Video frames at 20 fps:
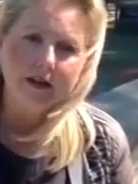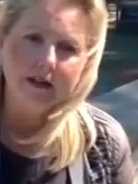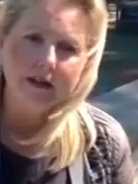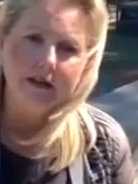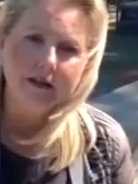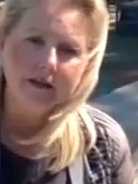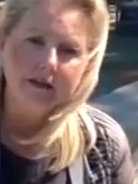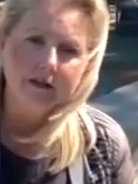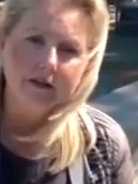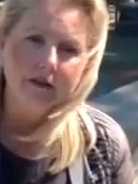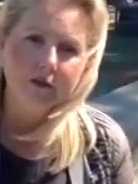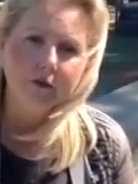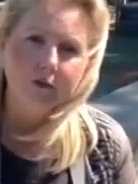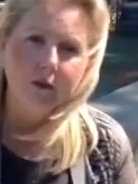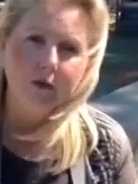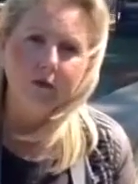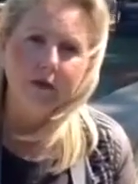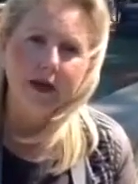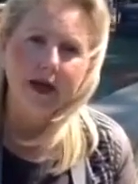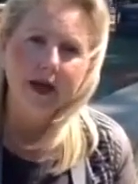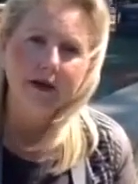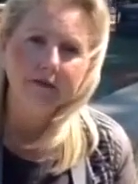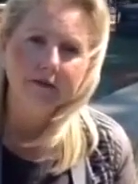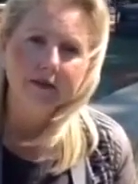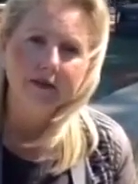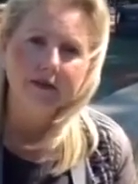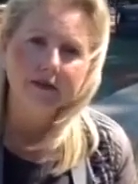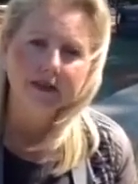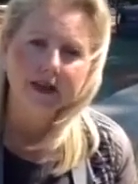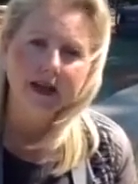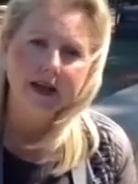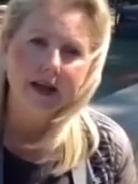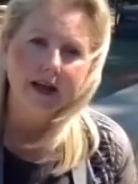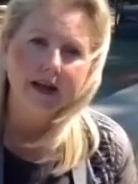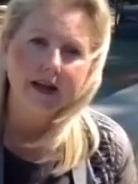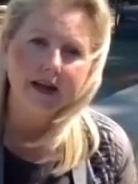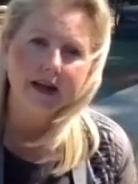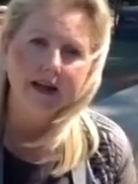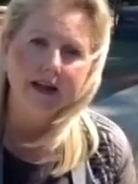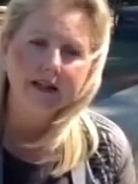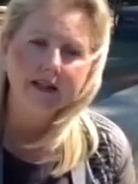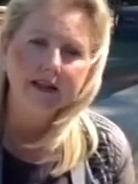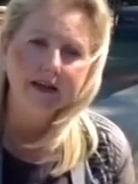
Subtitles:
listen to what we have to say, and